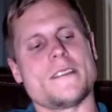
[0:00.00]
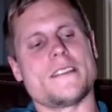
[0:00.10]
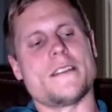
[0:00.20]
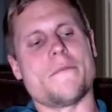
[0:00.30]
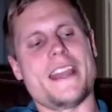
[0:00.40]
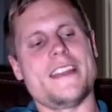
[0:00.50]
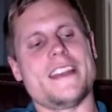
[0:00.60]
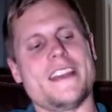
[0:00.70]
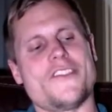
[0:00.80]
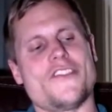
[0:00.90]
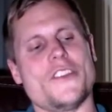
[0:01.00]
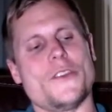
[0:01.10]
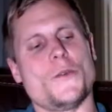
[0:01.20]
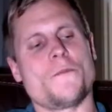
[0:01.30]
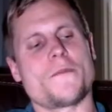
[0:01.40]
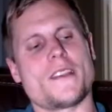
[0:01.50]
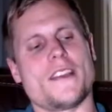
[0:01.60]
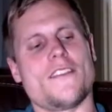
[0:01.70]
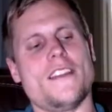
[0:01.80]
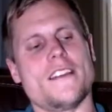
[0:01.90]
the main issue
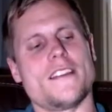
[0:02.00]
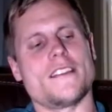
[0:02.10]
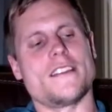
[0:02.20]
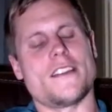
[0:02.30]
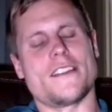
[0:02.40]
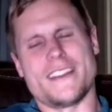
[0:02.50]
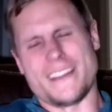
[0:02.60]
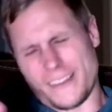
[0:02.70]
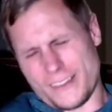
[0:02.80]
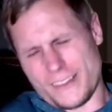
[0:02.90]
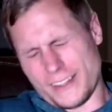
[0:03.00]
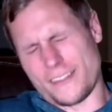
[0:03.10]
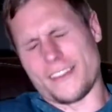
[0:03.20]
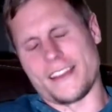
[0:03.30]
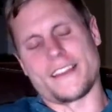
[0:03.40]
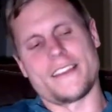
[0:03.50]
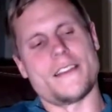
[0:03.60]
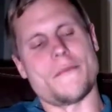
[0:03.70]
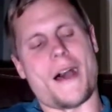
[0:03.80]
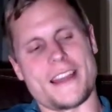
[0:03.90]
is the nihilistic
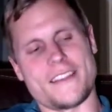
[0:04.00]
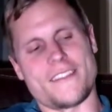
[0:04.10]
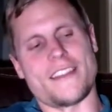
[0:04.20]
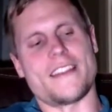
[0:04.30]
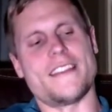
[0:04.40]
mindset,